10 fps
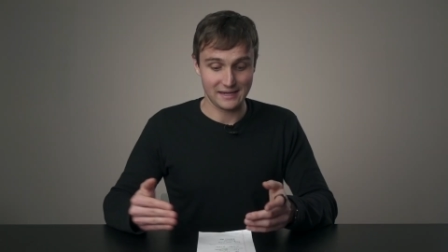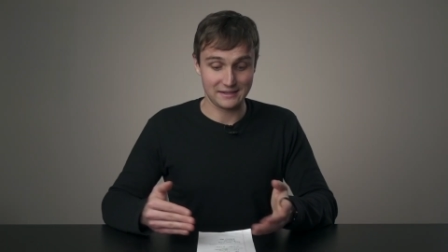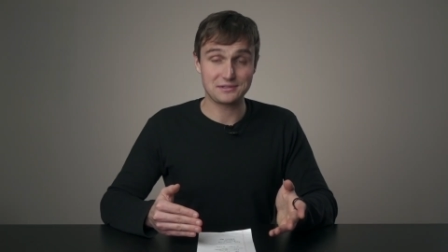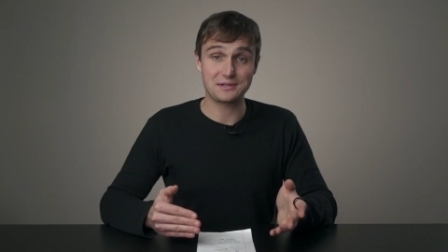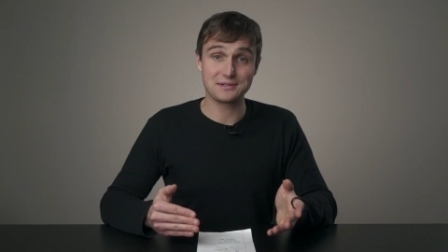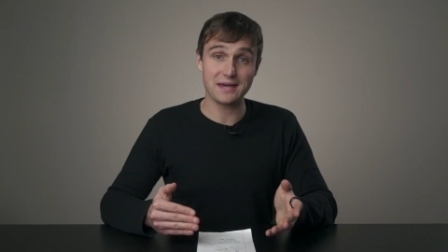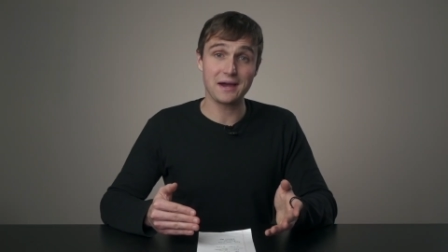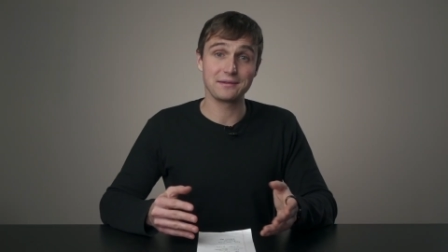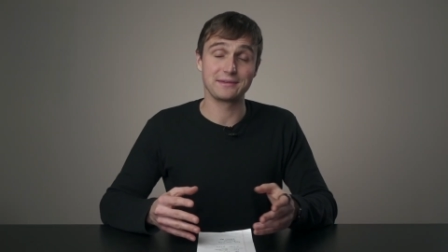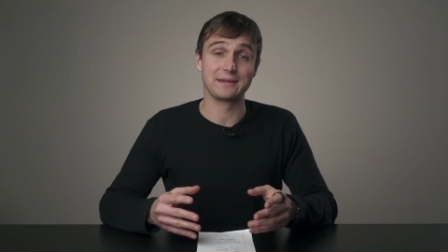and it turns
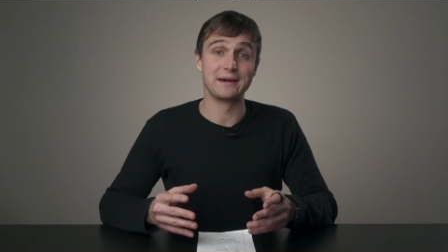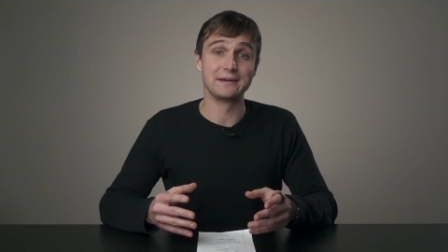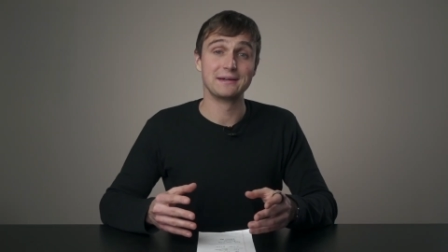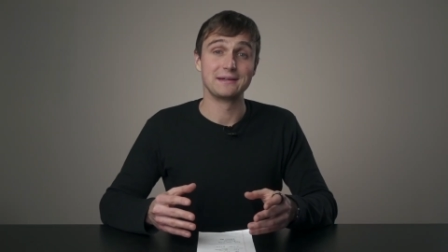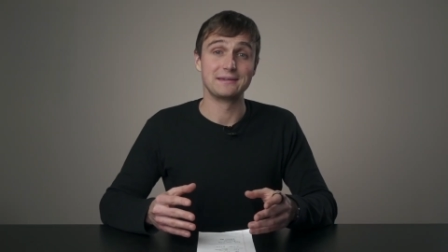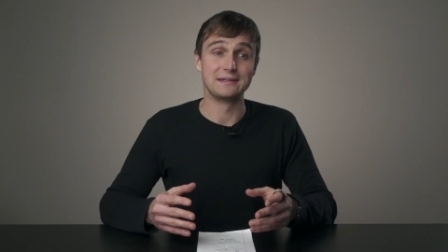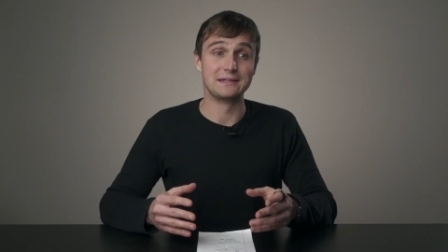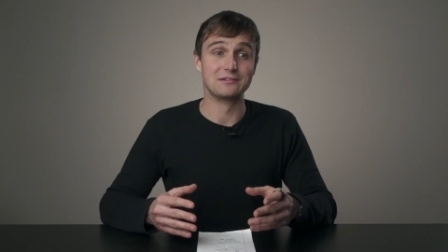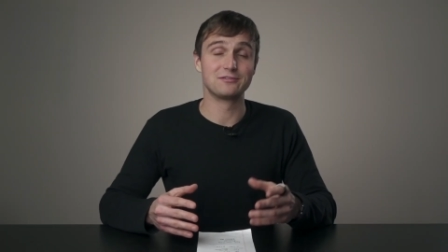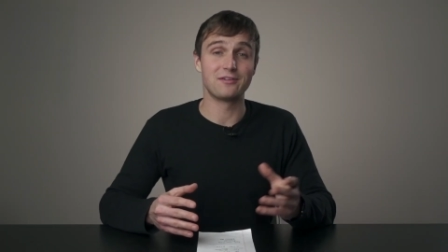out that
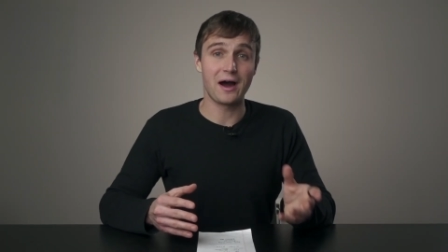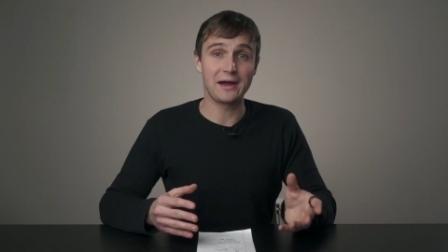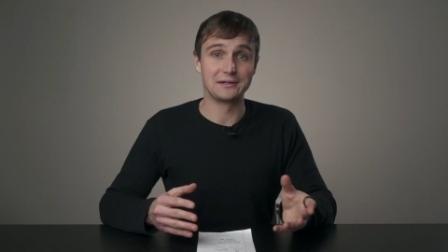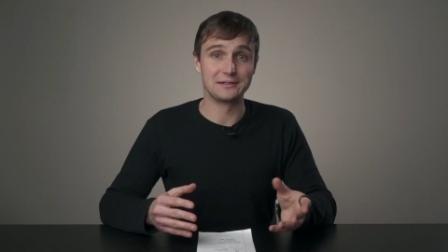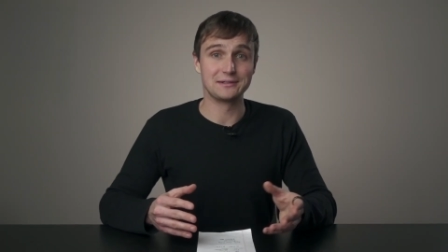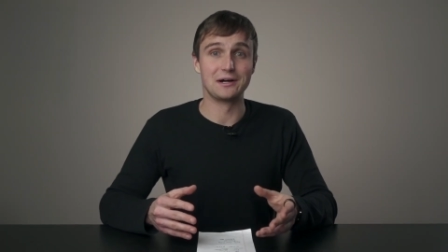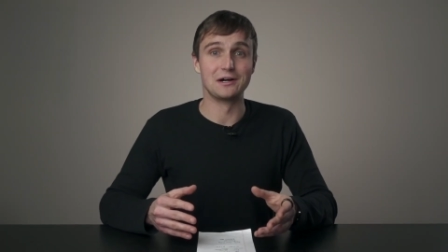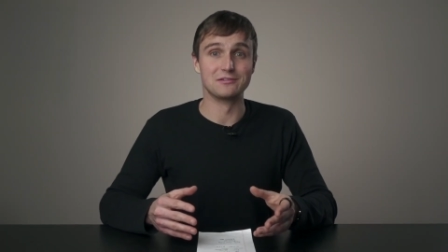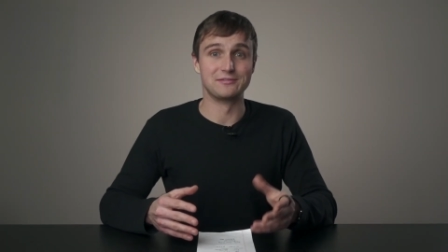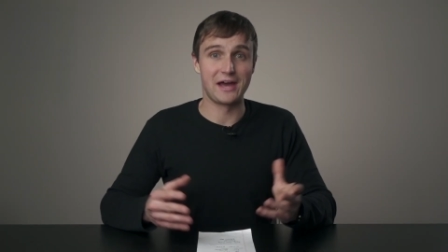the fire
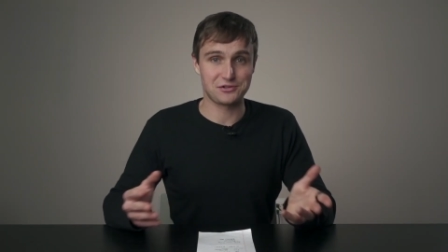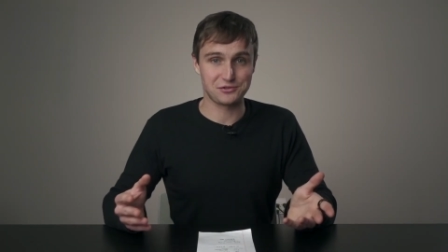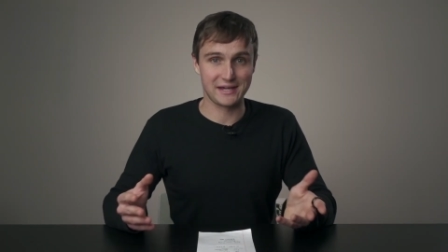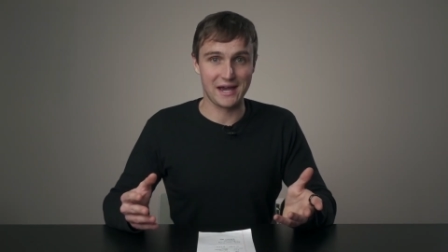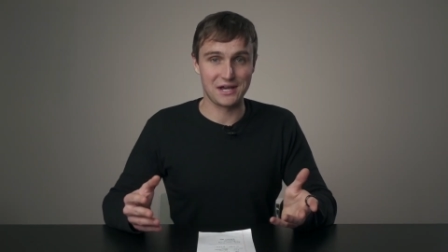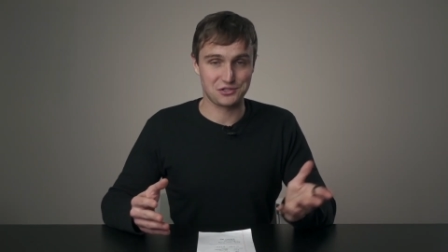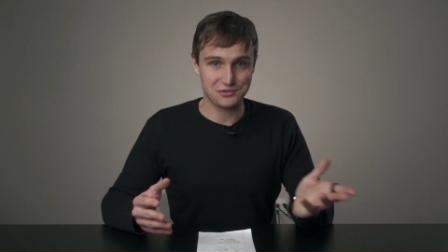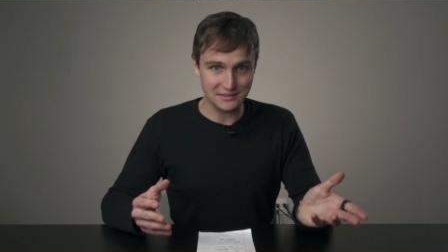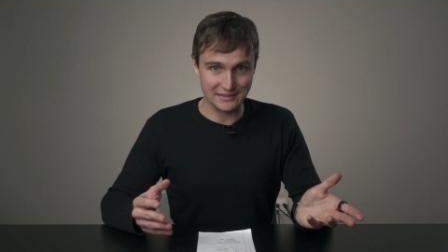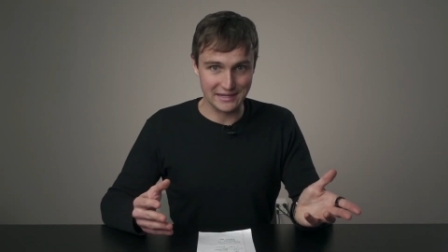of natural gas
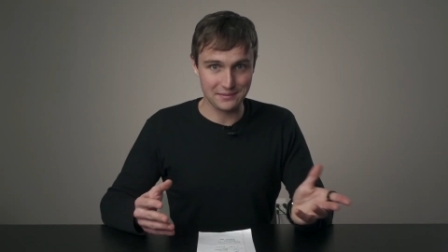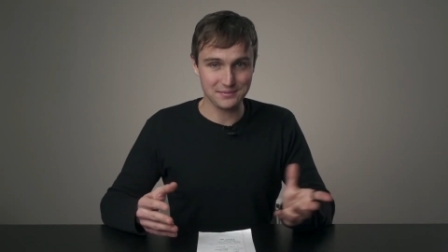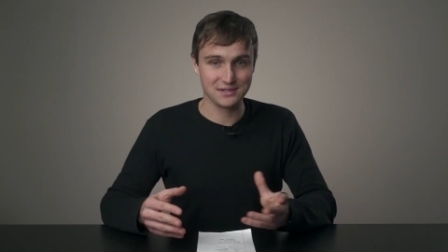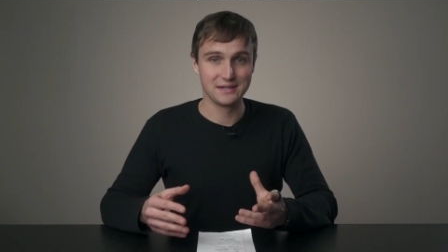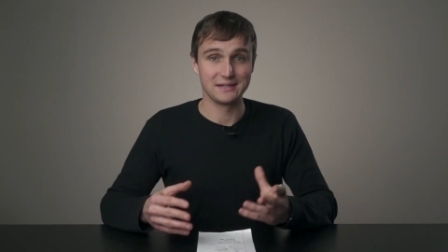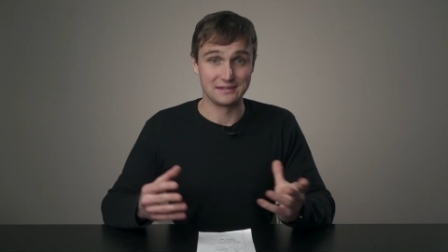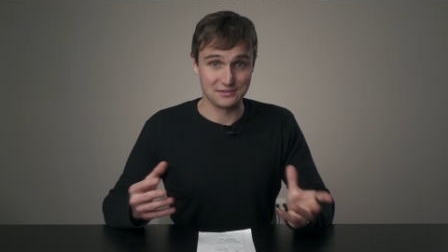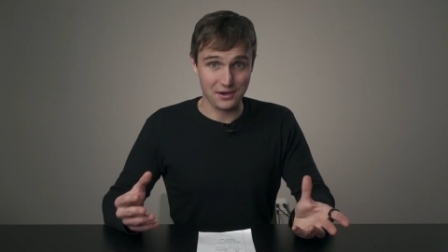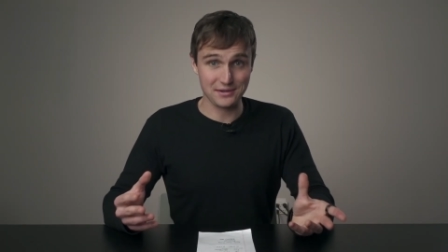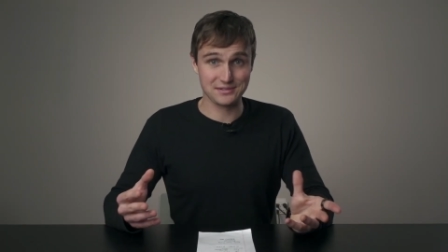street lamps is
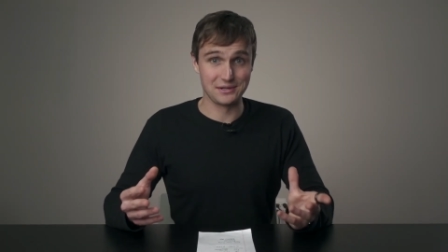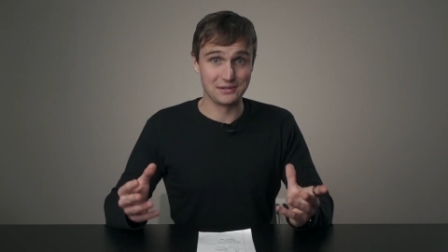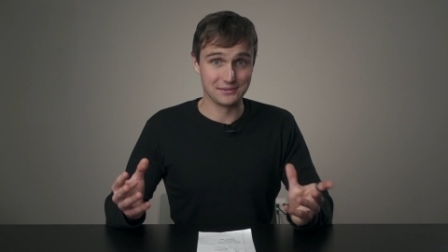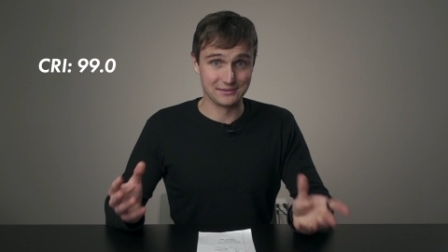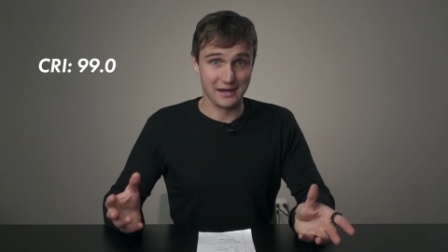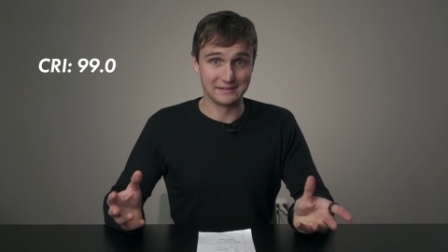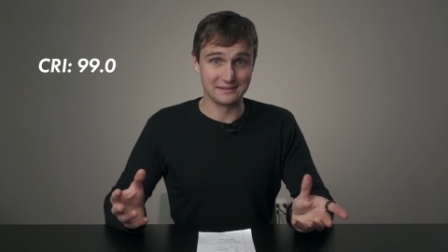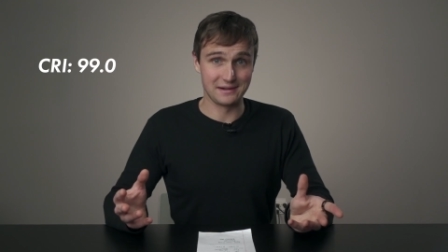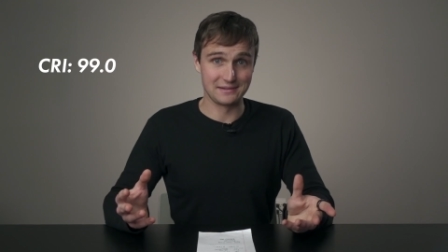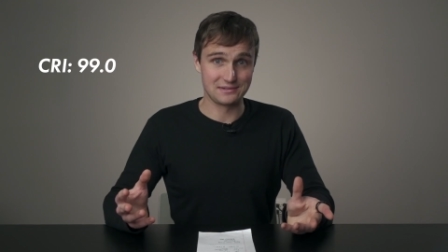also
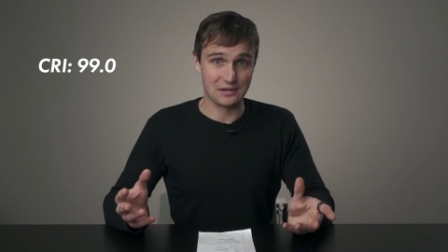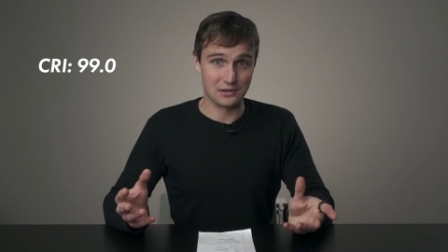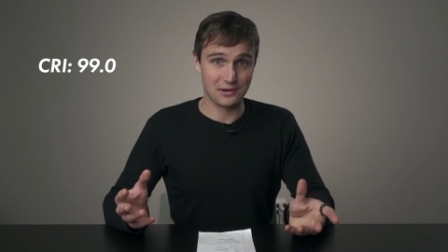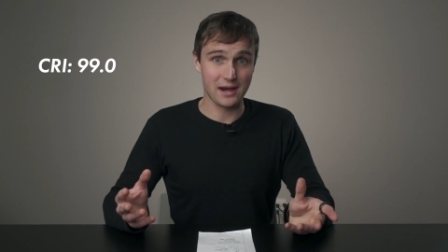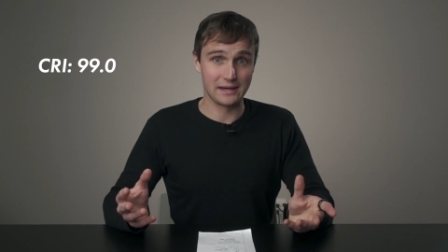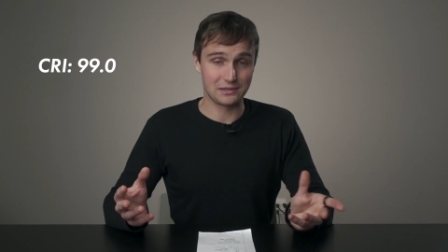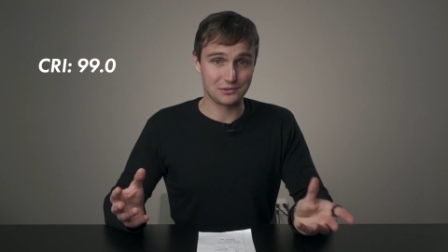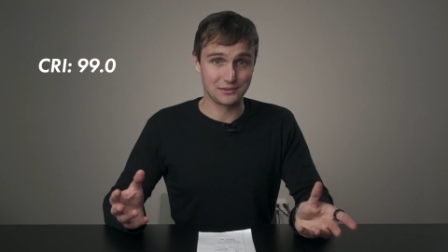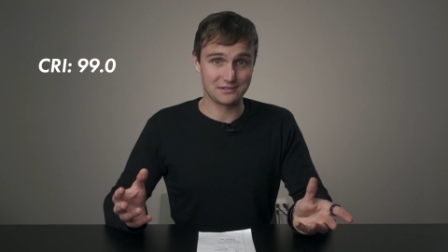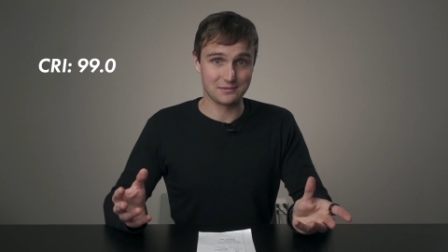99 CRI,
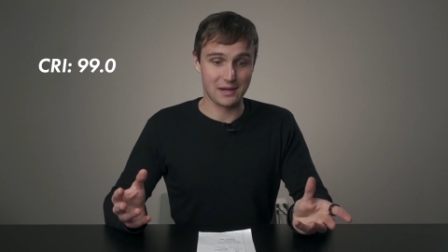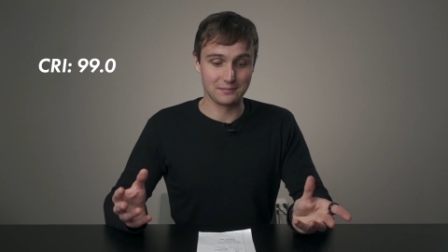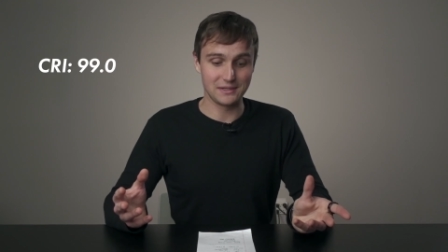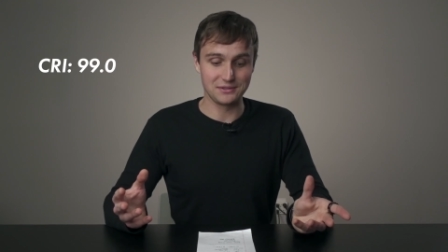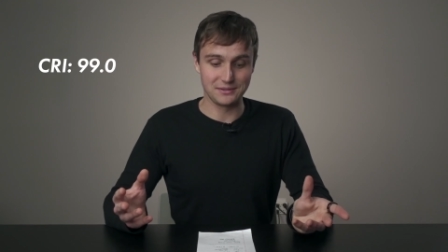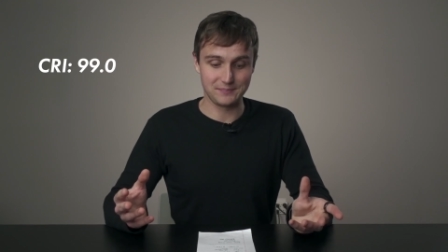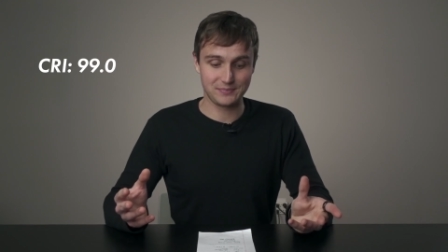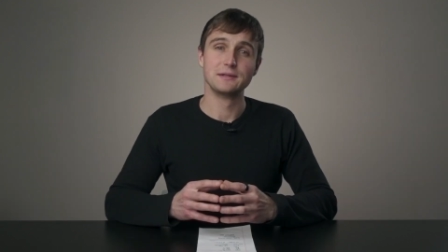according to my meter.